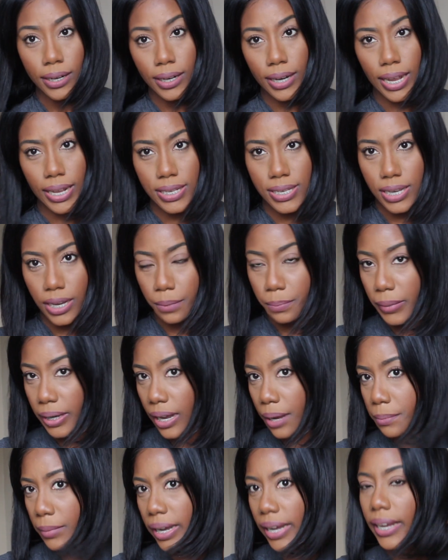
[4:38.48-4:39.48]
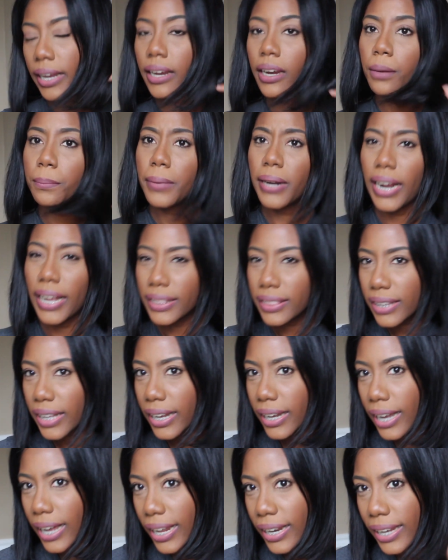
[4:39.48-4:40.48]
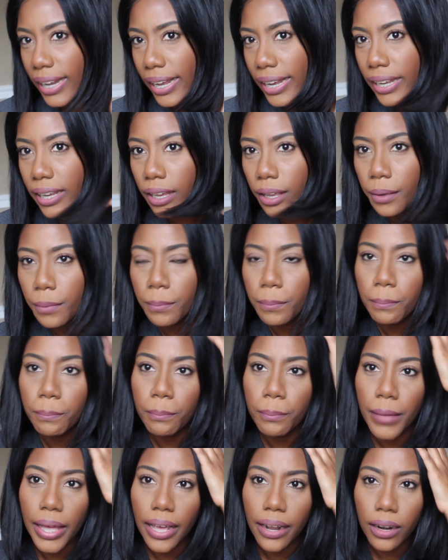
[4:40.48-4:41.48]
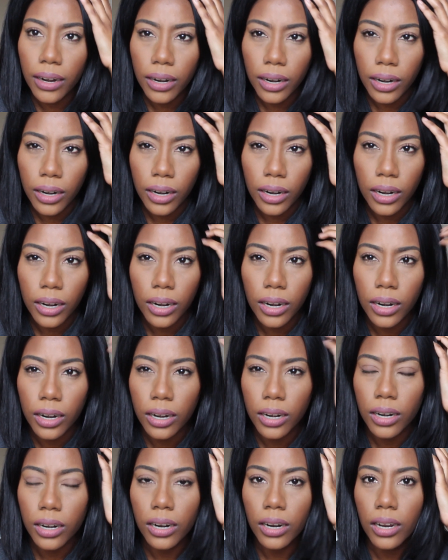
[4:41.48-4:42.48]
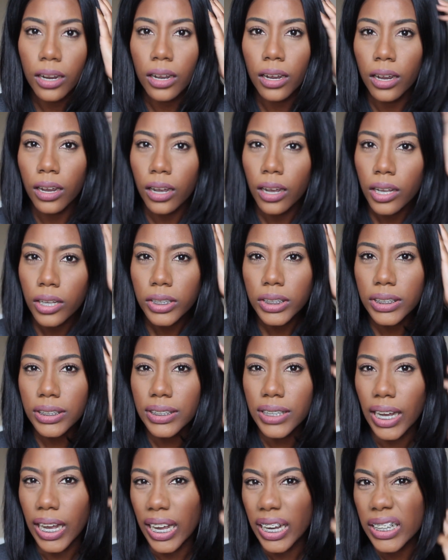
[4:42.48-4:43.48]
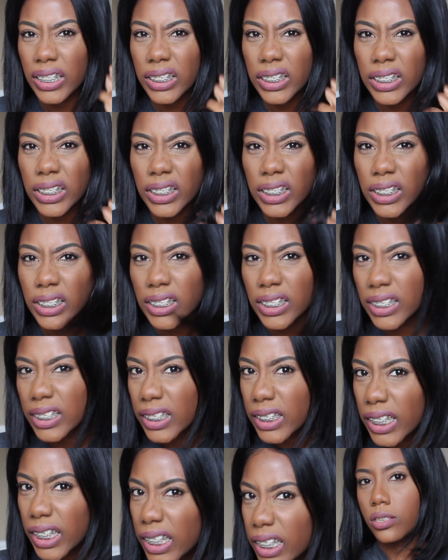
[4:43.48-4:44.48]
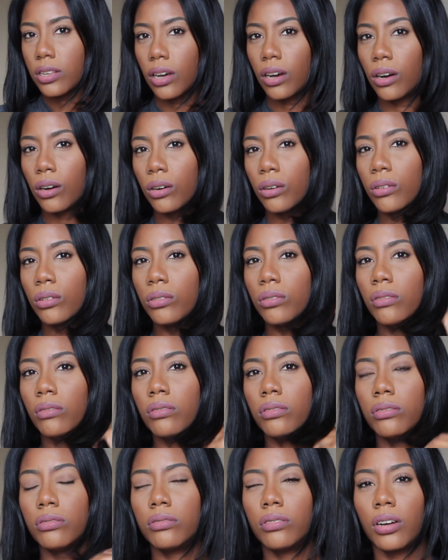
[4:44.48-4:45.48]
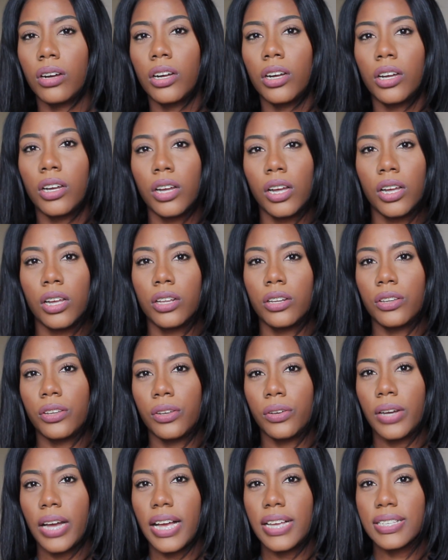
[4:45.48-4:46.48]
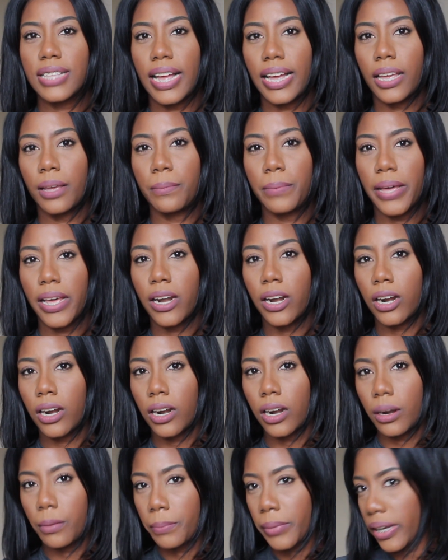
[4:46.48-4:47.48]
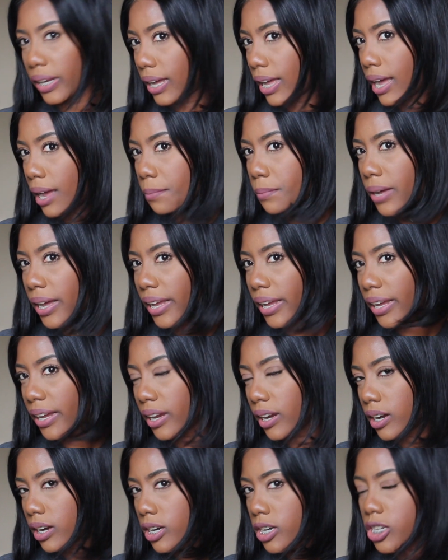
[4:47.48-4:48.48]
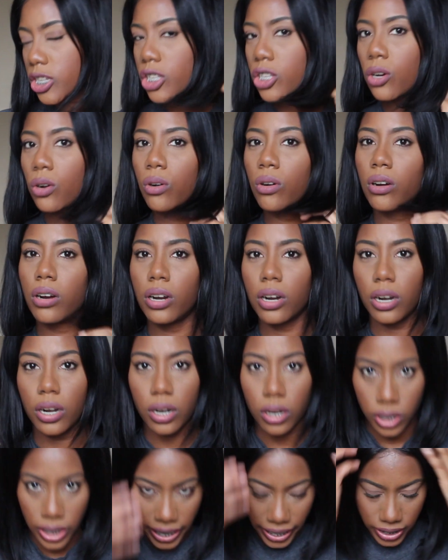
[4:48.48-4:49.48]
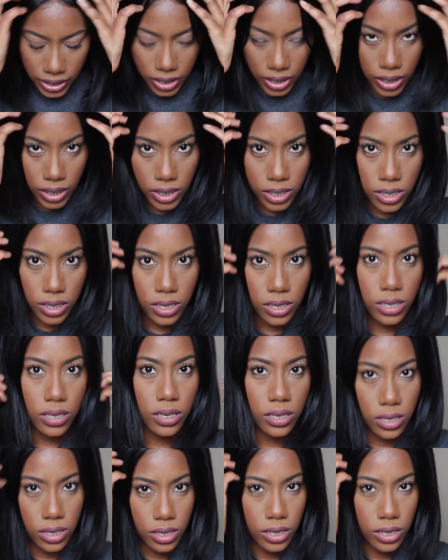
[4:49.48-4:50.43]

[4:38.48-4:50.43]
not tucked behind my ear, but I think I like it better tucked. So do you guys like it better behind my ears or like this?